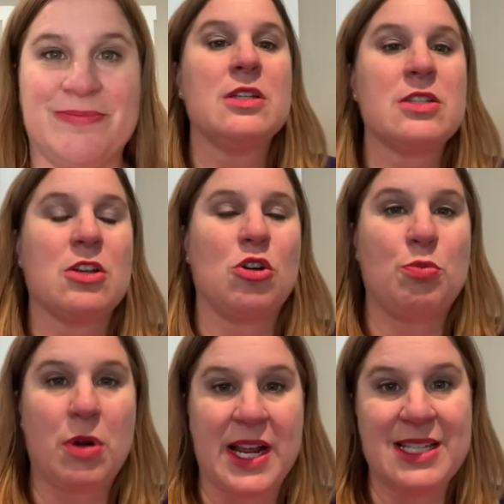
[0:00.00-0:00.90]
So
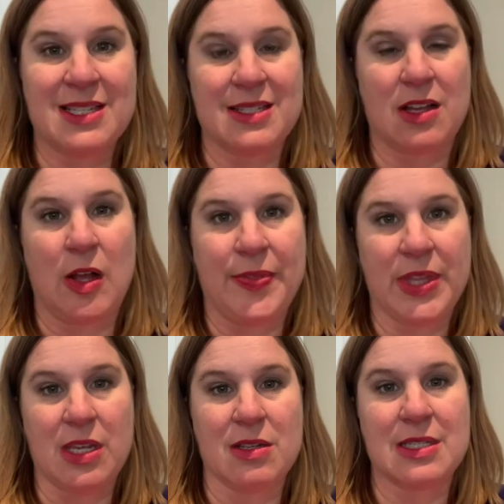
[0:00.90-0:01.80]
prices on
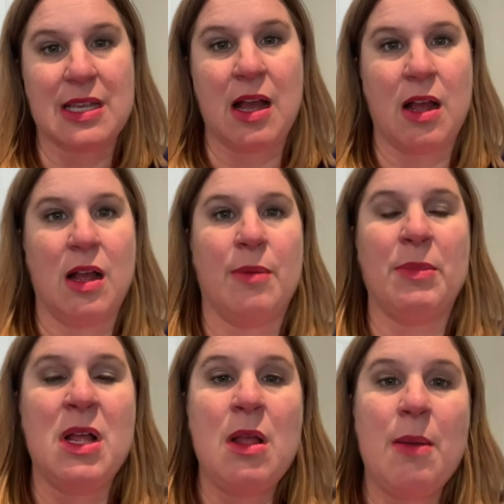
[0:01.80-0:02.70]
these,
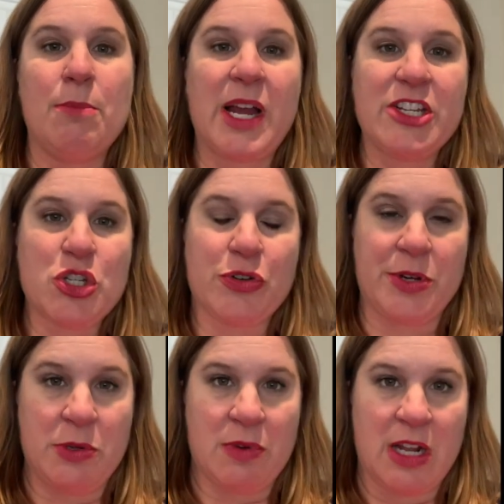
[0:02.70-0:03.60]
my
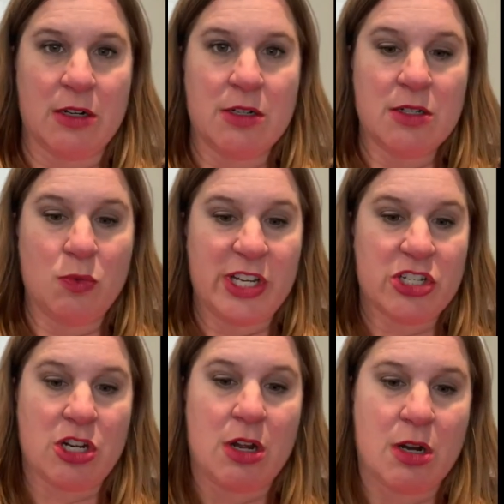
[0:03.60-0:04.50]
Tree Runners,
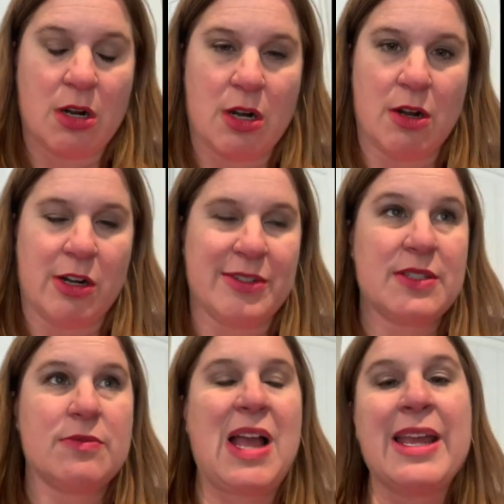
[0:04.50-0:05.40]
which are, or
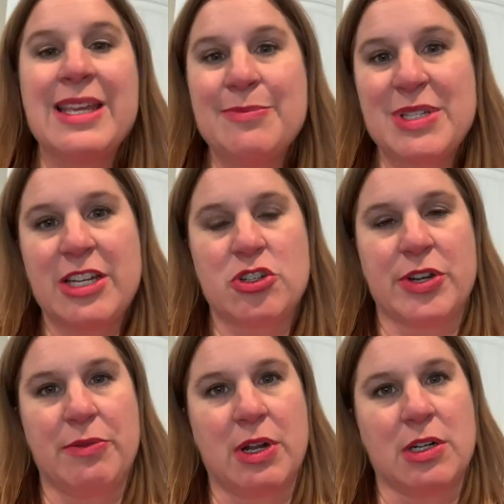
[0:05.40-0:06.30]
I keep saying
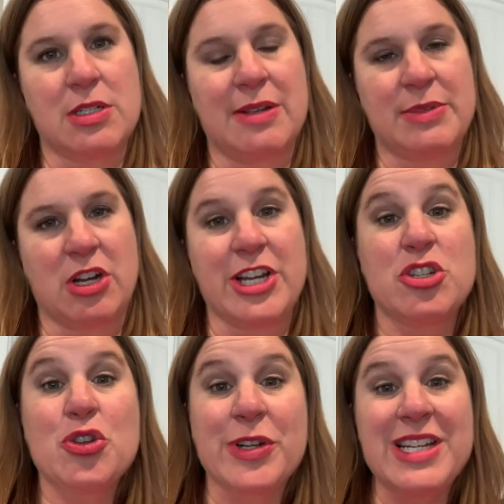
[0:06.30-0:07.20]
Tree Runners, I'm sorry,
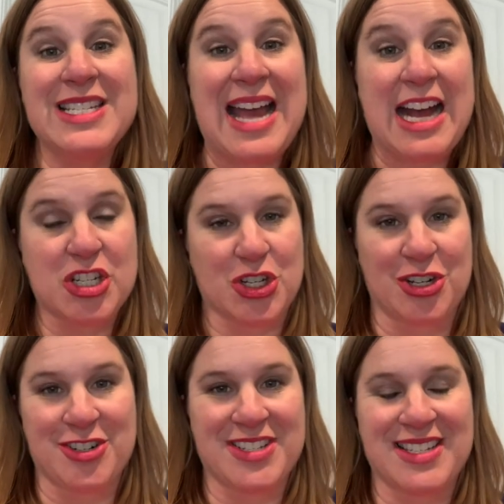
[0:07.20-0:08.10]
Tree
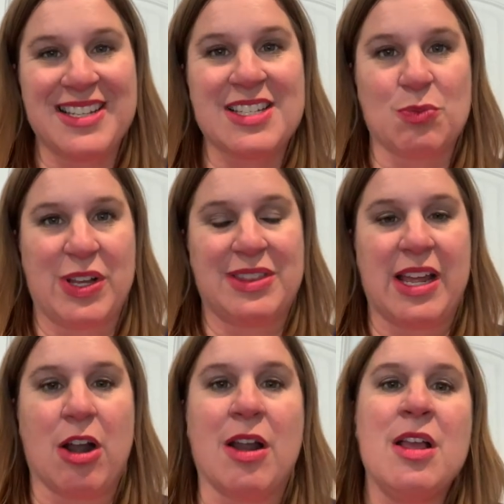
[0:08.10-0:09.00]
Dashers is what they
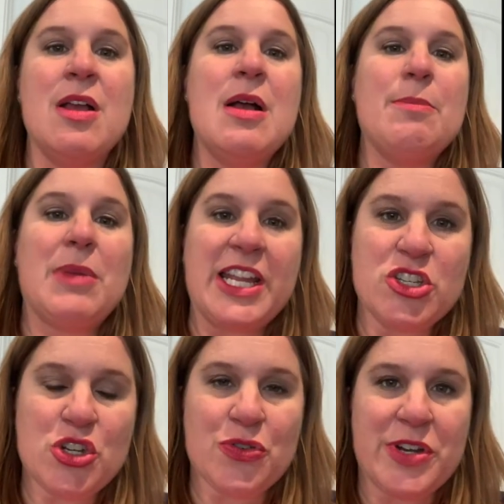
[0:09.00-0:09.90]
are. My
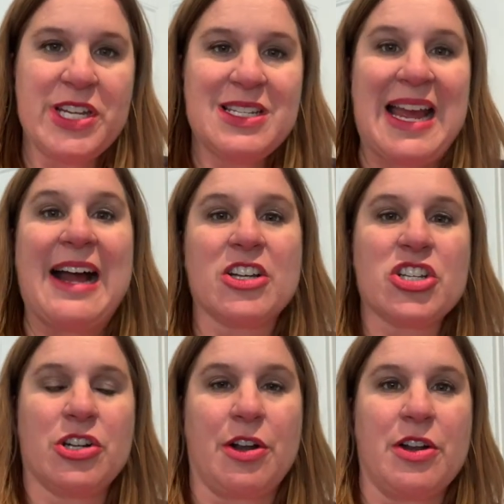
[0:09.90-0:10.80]
Tree
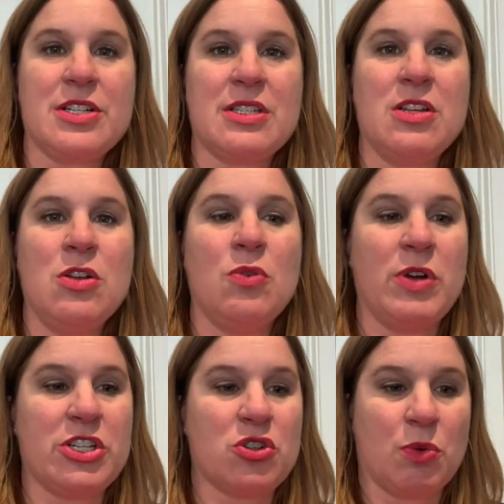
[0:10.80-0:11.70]
Dashers,
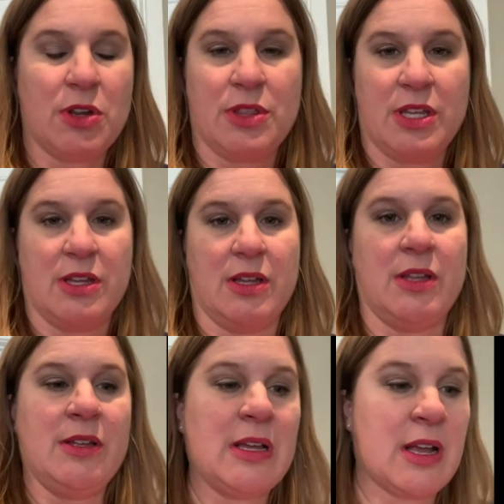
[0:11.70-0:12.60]
which were the
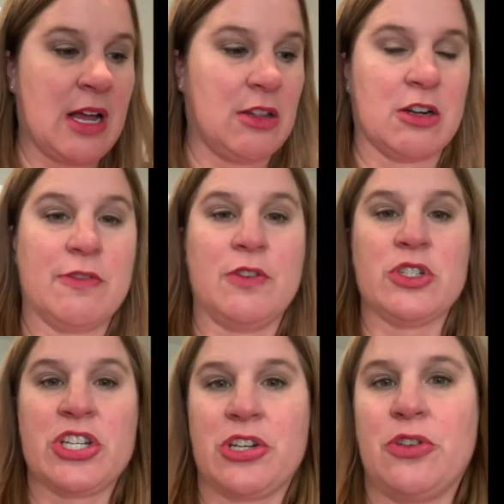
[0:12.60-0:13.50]
colorful
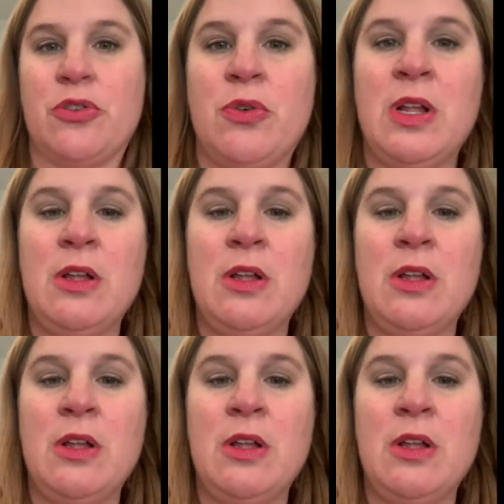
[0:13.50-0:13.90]
shoe,